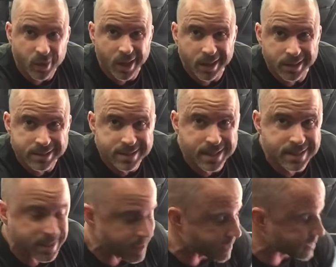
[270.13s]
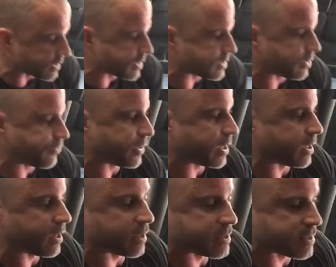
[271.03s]
well, it's because it isn't because it
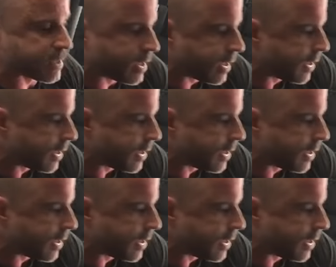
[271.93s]
friggin' hurts.